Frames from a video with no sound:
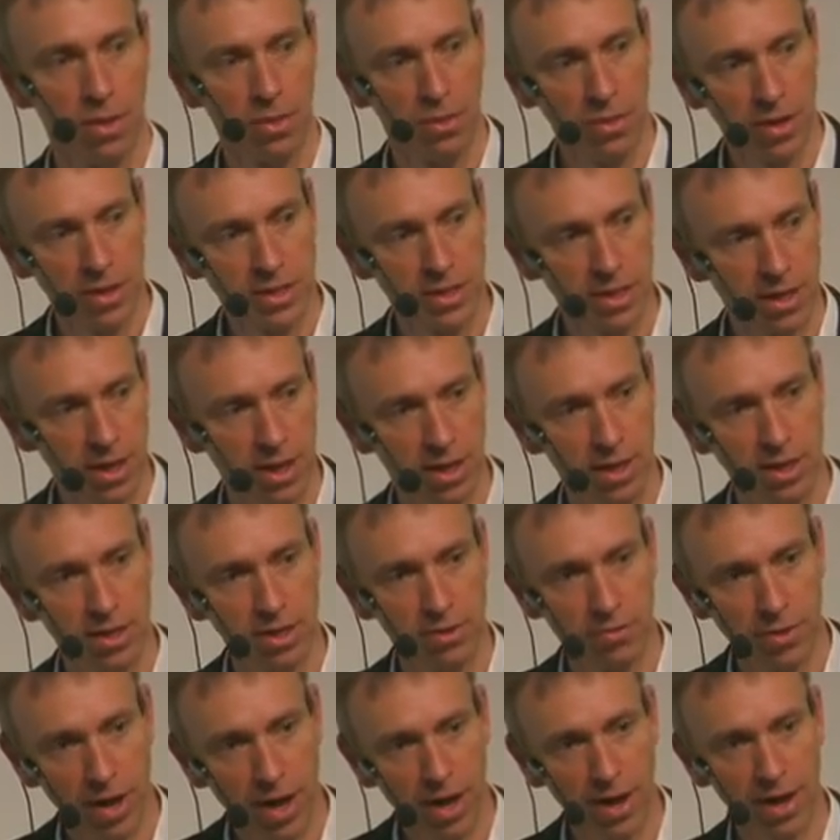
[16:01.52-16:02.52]
This kind
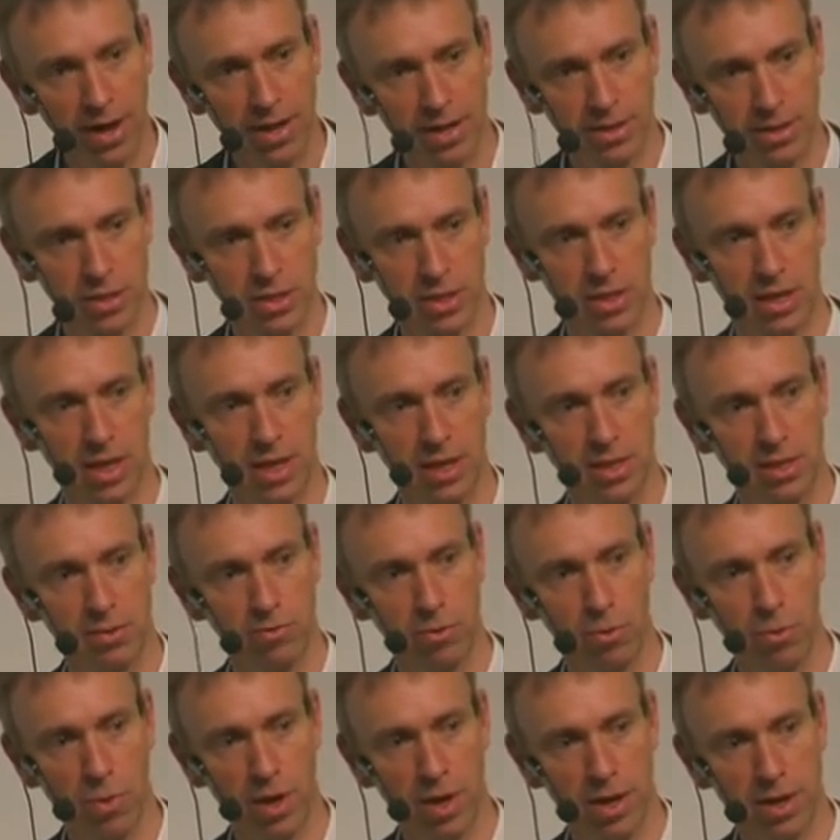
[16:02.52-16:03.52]
of heightened state of
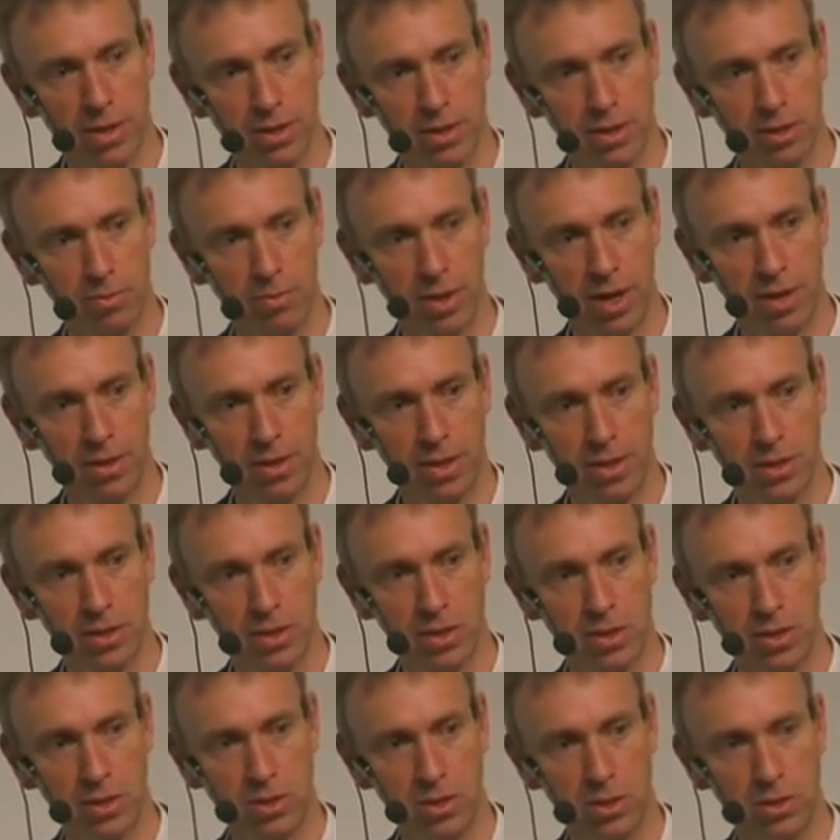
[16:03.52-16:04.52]
awareness about the
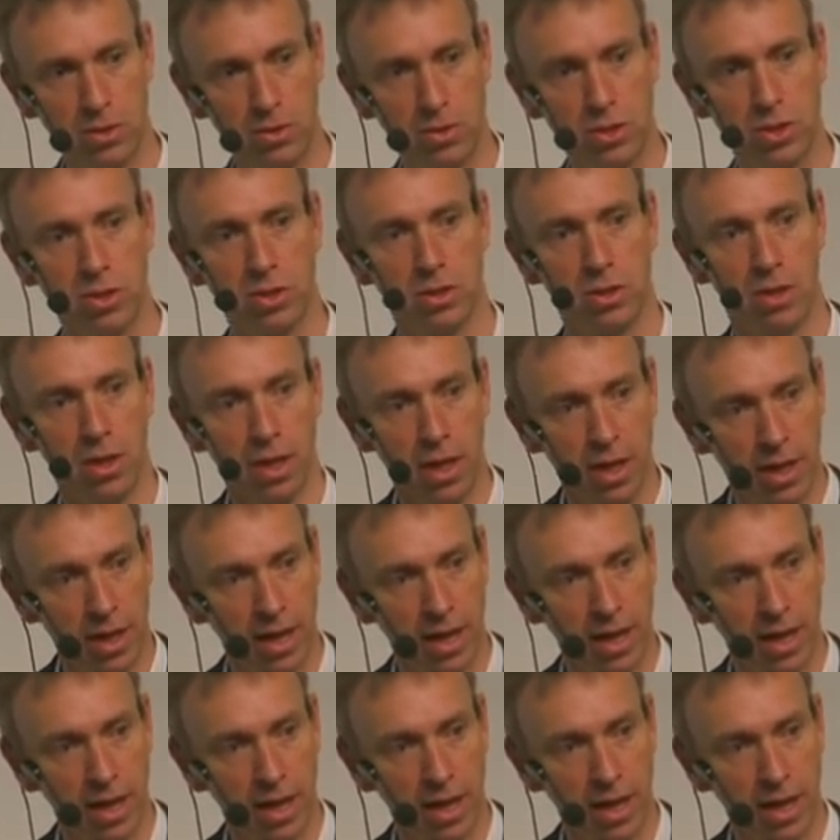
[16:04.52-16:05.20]
institution